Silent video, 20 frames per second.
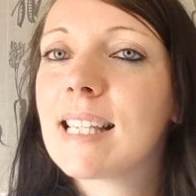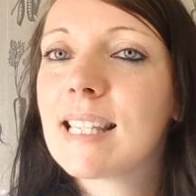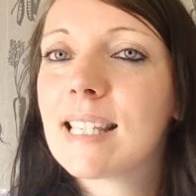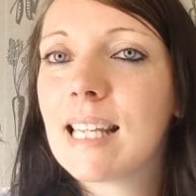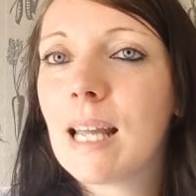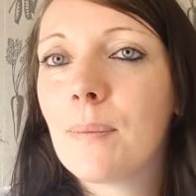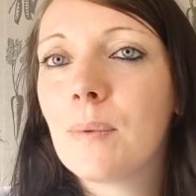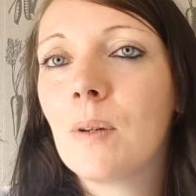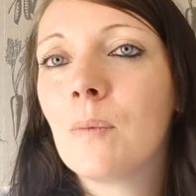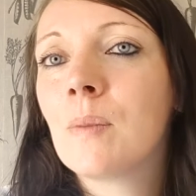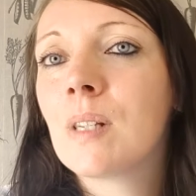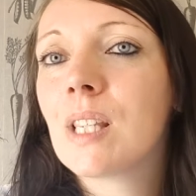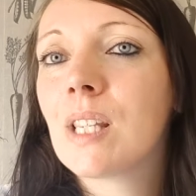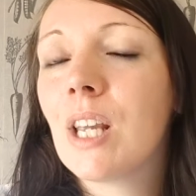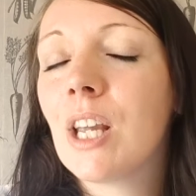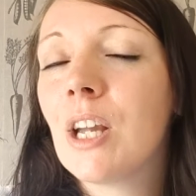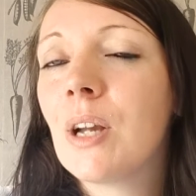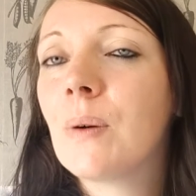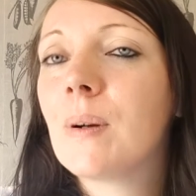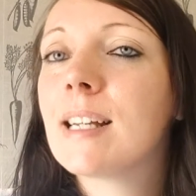Step number
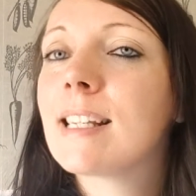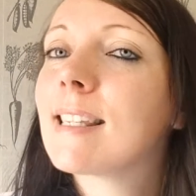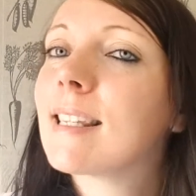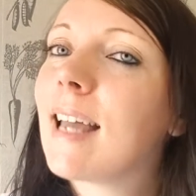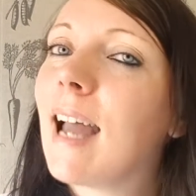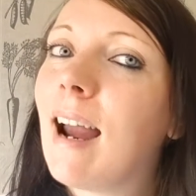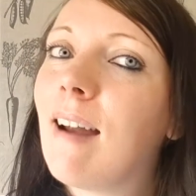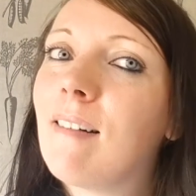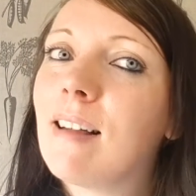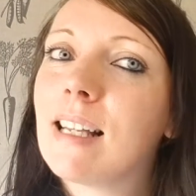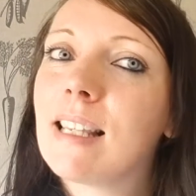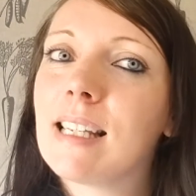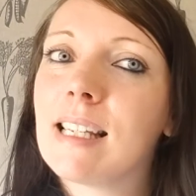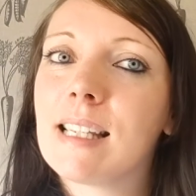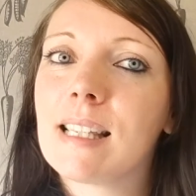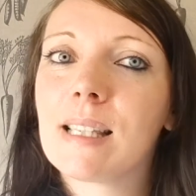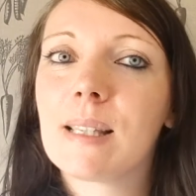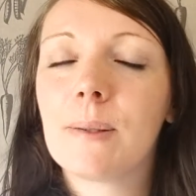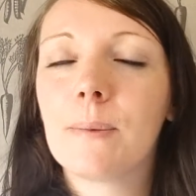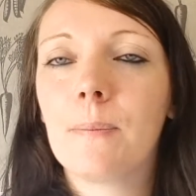2 is
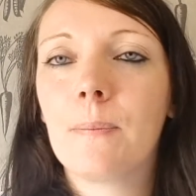characters.